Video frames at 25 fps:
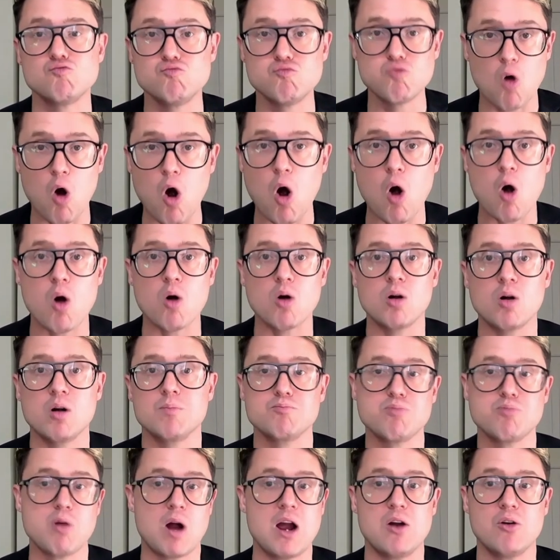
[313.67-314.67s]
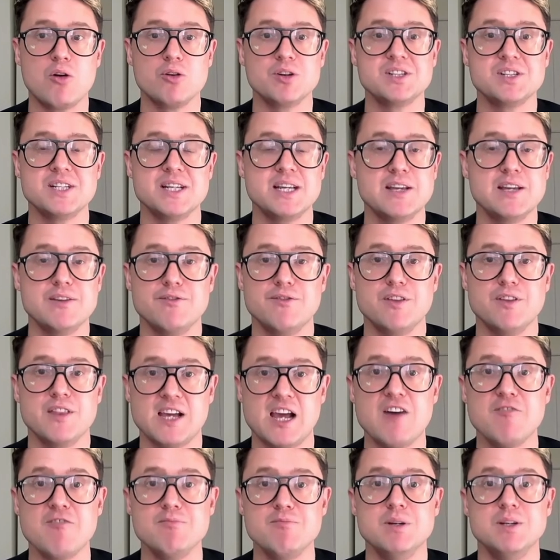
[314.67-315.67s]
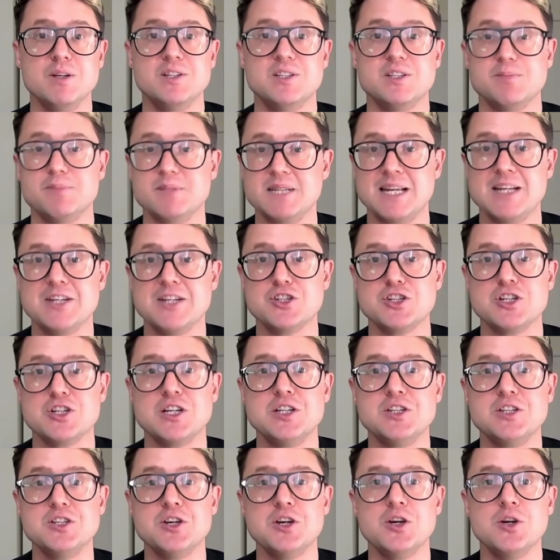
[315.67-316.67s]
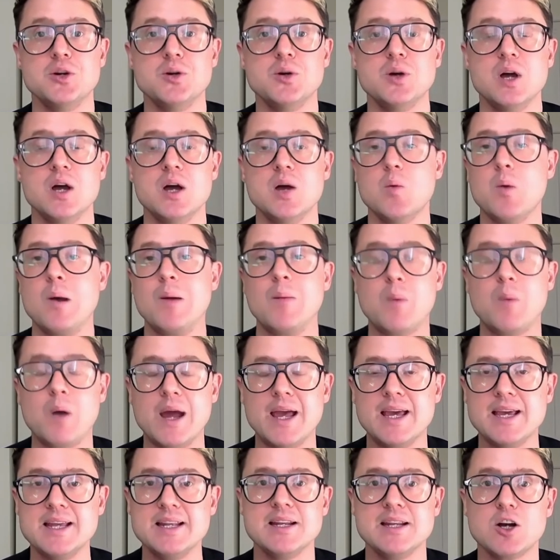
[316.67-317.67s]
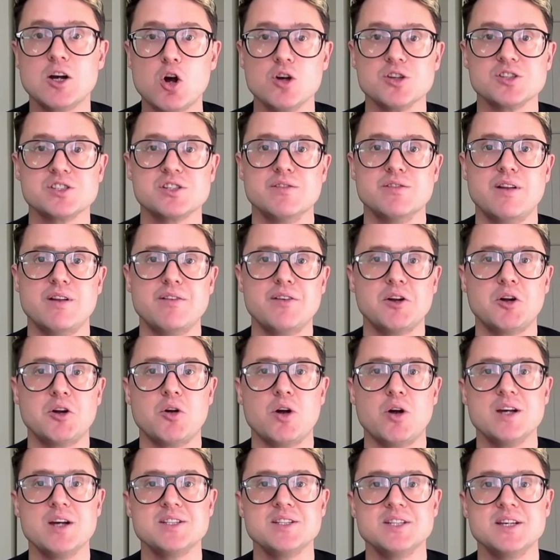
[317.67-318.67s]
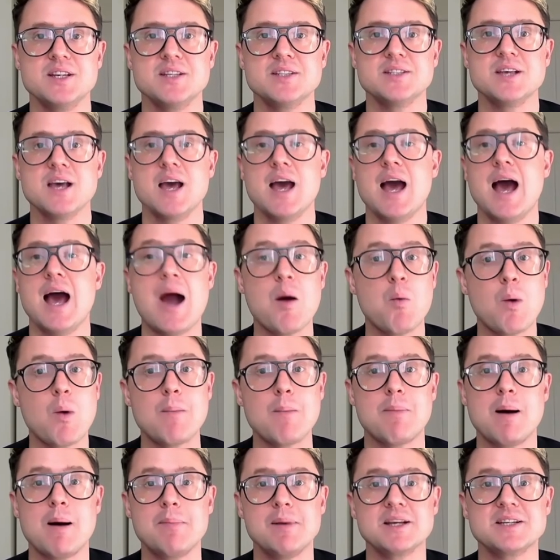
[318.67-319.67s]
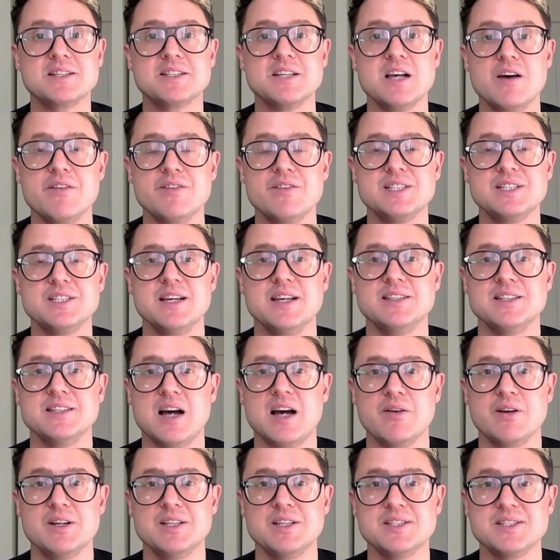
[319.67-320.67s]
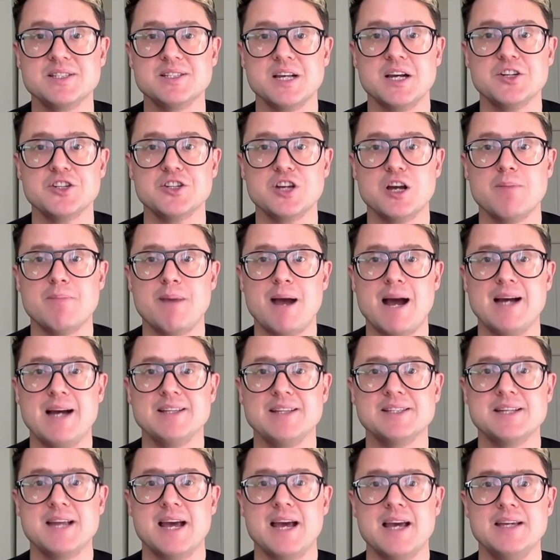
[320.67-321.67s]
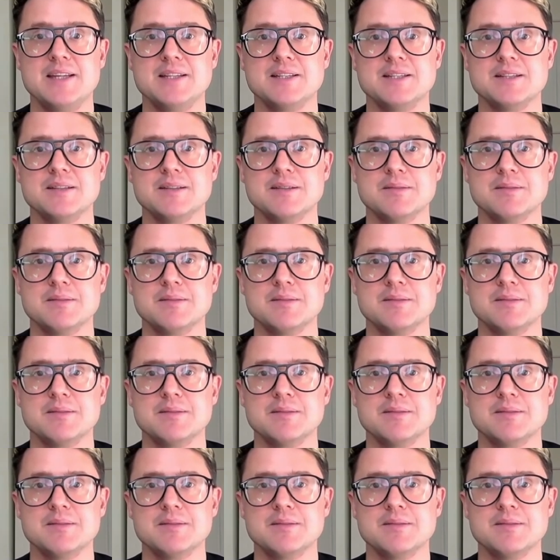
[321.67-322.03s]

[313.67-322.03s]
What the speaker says: wrong priority for the government to potentially do when we're in a cost of living crisis and when public services are in such a bad state.